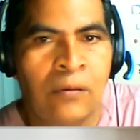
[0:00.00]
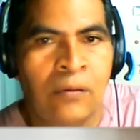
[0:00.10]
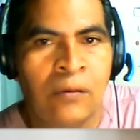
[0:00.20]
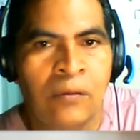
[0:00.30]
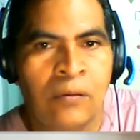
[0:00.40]

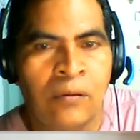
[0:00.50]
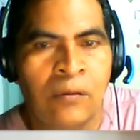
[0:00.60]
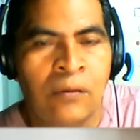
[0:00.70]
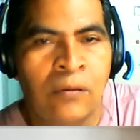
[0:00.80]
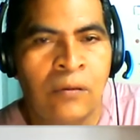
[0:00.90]

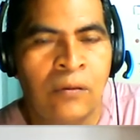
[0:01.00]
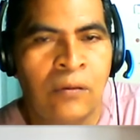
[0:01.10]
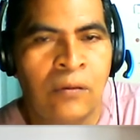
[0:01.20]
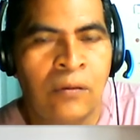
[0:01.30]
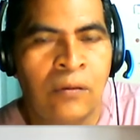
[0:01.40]

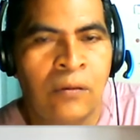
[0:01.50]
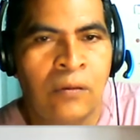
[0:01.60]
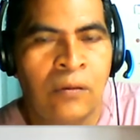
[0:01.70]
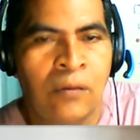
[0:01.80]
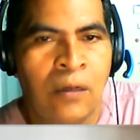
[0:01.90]

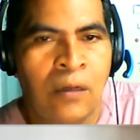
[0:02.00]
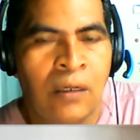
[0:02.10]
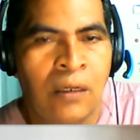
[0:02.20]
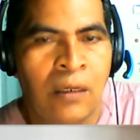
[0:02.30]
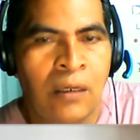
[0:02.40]

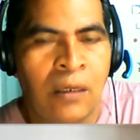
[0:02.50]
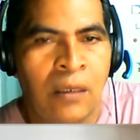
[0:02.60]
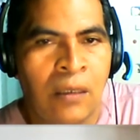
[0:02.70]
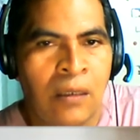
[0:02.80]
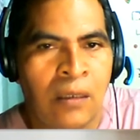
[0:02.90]

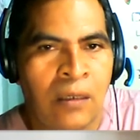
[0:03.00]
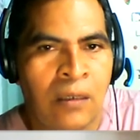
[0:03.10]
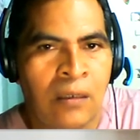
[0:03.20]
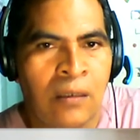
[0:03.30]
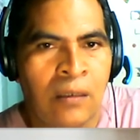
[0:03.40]

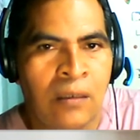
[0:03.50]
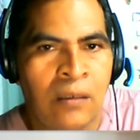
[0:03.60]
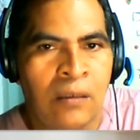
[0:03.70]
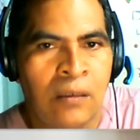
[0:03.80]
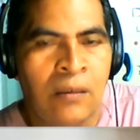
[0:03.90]

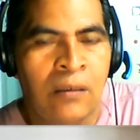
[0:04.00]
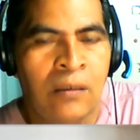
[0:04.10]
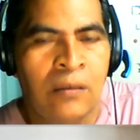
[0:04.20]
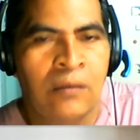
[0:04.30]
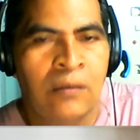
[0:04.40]

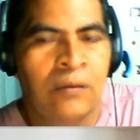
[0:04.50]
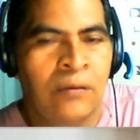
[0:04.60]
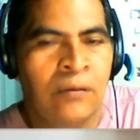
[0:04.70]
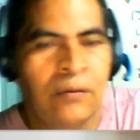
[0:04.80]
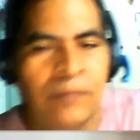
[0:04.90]

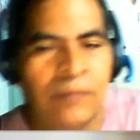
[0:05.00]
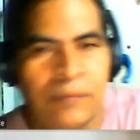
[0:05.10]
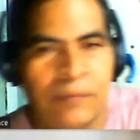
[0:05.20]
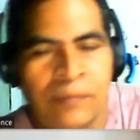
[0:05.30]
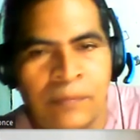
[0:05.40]

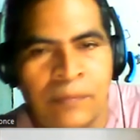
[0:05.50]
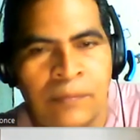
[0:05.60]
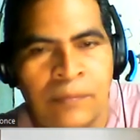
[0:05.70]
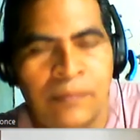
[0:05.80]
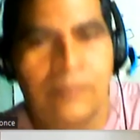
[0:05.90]

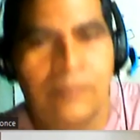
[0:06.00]
(silent)